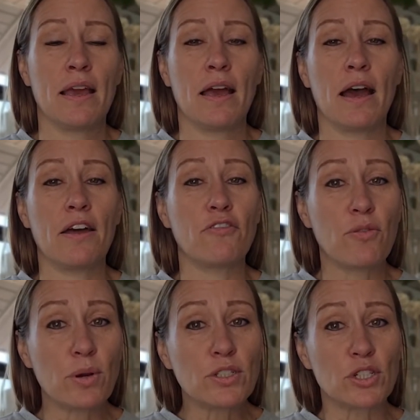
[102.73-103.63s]

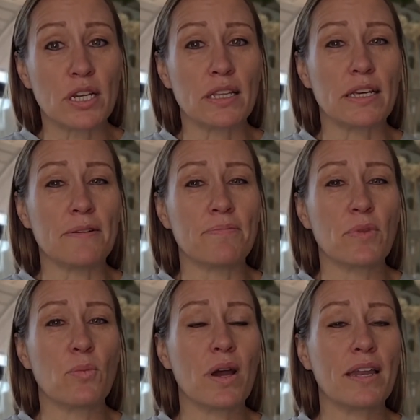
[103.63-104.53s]
Unfortunately,
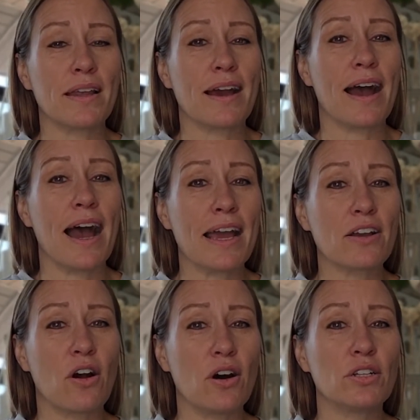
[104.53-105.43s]
when I
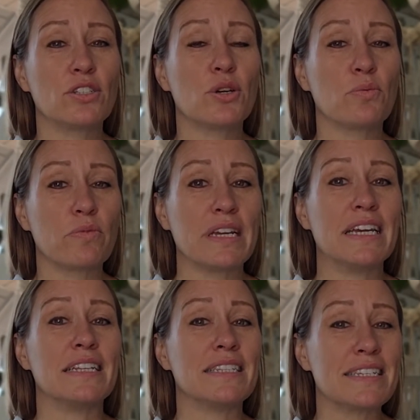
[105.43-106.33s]
called to
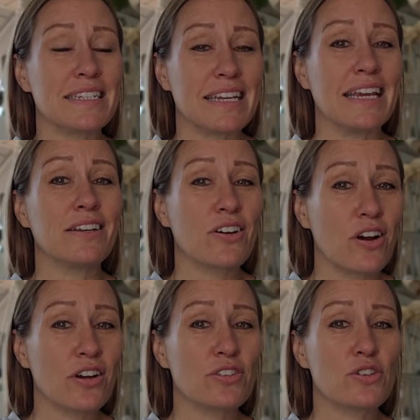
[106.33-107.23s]
reinstate
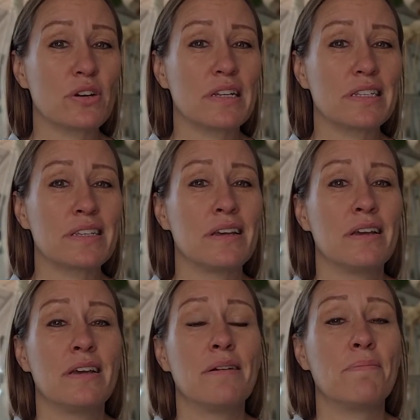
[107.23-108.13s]
car insurance,
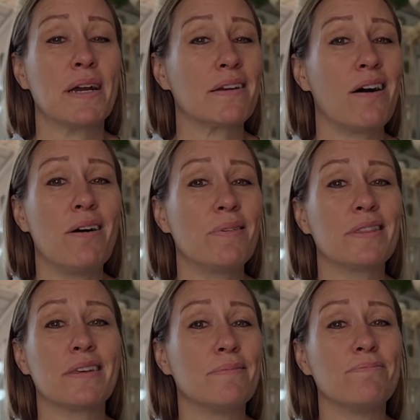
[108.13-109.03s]
my call
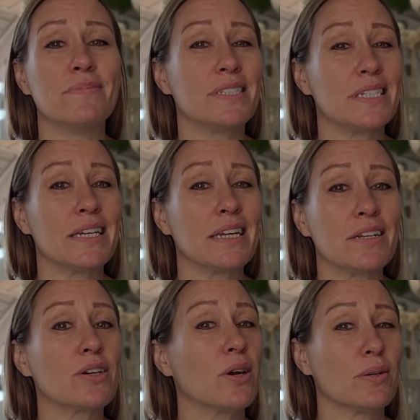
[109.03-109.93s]
with them
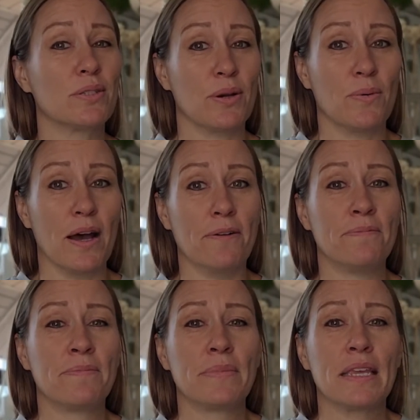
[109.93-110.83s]
didn't go so well.
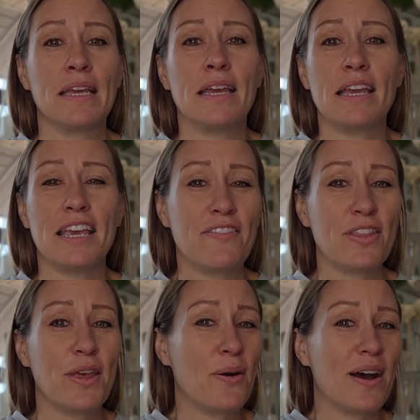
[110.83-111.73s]
Even
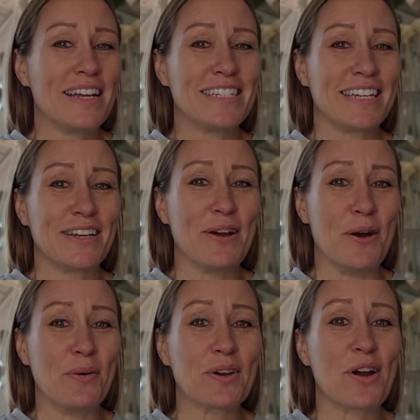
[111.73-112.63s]
though I didn't
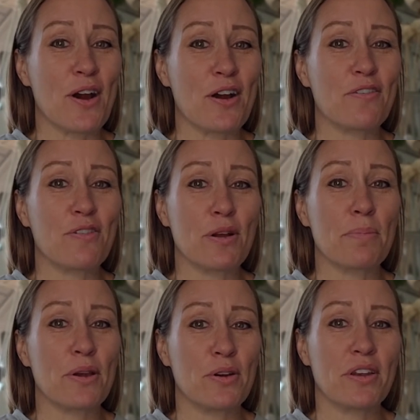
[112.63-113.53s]
own a car for a
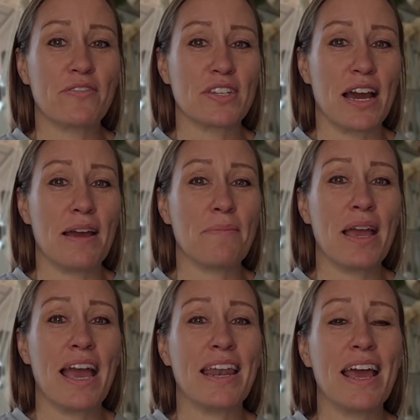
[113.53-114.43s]
period of time
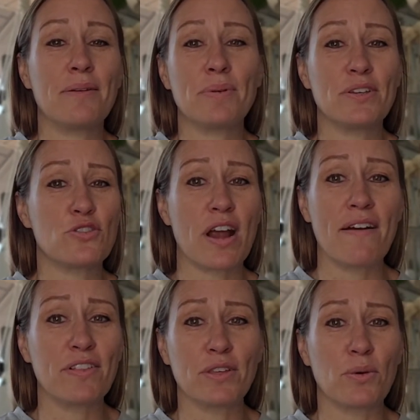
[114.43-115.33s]
and had been
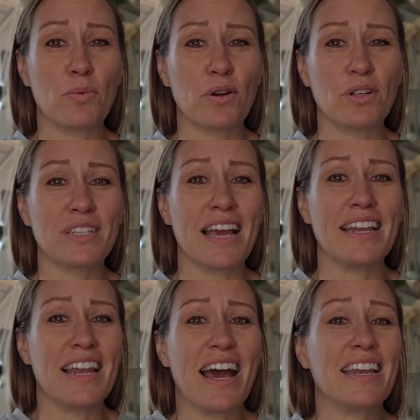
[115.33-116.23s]
traveling the world
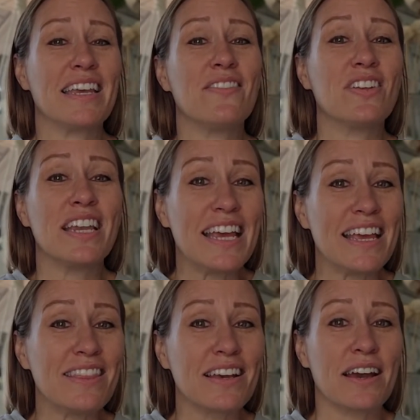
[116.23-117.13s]
and not even
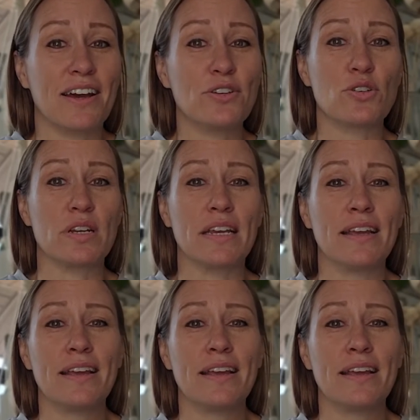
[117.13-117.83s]
in the country,